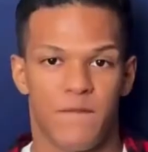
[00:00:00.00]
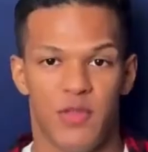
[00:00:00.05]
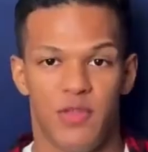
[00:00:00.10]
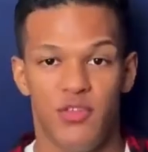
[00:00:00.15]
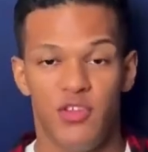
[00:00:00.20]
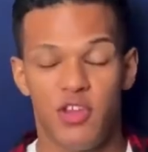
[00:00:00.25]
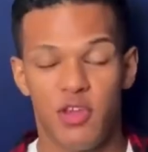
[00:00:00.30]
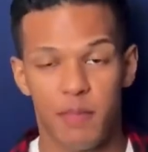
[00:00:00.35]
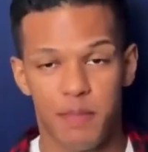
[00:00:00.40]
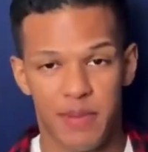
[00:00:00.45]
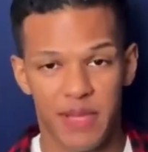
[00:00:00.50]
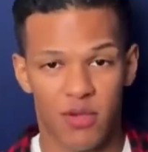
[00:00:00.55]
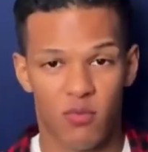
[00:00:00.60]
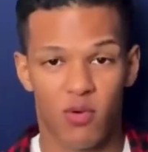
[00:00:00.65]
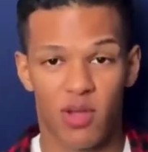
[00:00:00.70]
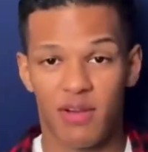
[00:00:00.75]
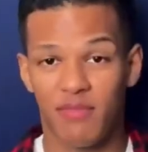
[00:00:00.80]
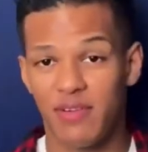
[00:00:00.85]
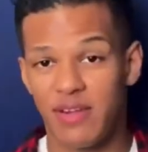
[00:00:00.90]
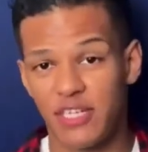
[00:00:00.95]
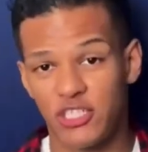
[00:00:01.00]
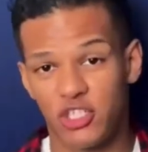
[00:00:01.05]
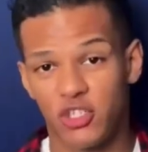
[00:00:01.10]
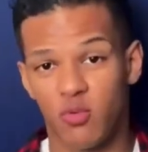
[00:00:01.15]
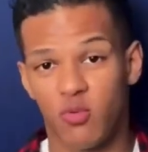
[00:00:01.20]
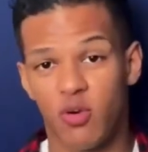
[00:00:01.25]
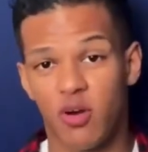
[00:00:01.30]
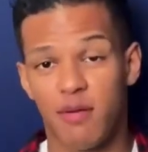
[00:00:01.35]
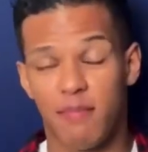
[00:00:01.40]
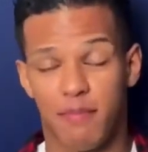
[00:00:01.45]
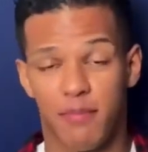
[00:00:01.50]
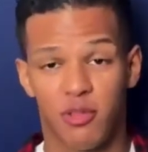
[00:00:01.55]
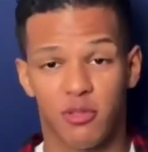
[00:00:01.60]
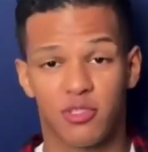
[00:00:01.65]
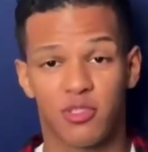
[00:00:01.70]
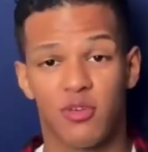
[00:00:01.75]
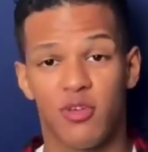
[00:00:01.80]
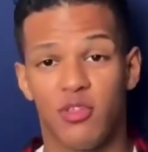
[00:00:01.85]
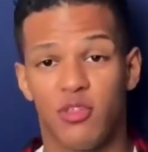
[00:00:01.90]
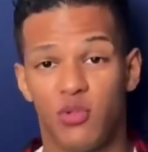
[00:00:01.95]
You can pick whatever niche you want, but those
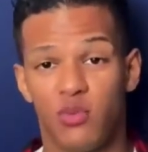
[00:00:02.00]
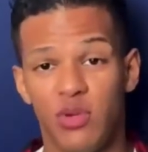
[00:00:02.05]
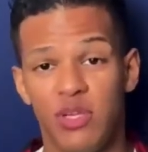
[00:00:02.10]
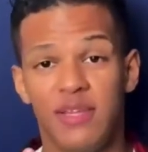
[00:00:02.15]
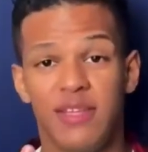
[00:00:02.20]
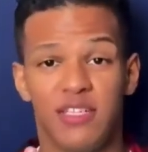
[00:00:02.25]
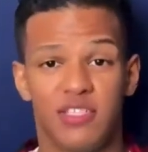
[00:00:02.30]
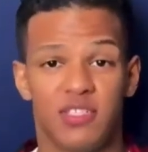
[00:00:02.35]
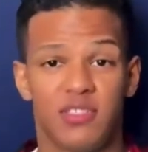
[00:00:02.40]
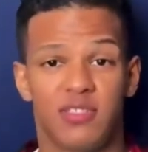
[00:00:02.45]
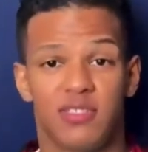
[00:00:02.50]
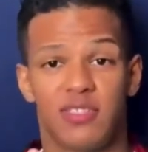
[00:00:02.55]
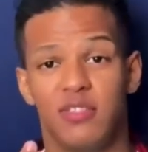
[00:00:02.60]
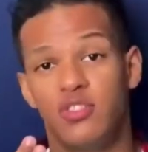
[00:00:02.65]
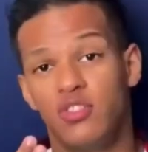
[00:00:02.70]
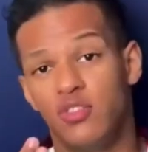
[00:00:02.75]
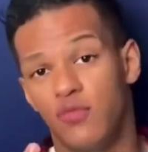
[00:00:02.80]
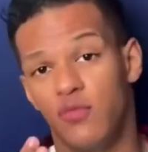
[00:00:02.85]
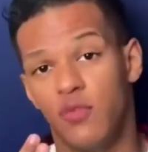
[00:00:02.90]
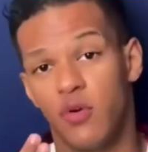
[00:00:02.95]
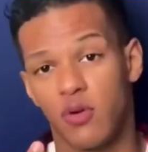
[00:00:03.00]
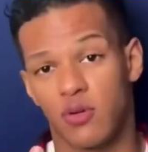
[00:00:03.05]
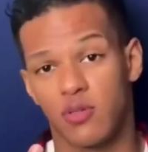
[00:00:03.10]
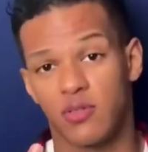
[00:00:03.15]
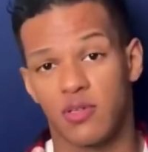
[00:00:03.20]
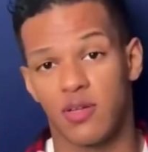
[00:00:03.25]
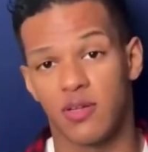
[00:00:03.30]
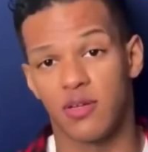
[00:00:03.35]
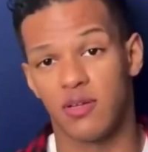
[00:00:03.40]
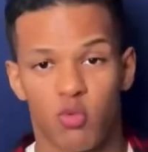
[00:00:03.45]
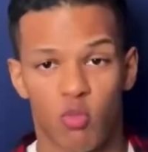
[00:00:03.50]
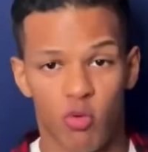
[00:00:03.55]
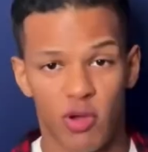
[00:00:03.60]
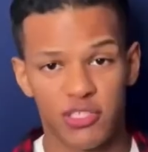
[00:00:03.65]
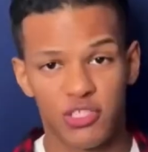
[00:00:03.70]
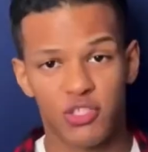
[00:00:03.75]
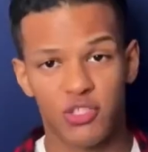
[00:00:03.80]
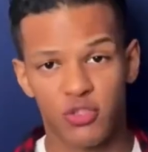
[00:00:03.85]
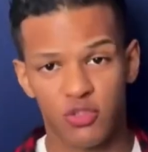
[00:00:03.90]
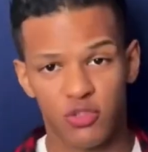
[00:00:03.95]
are the 3 niches that you should focus on. Once you choose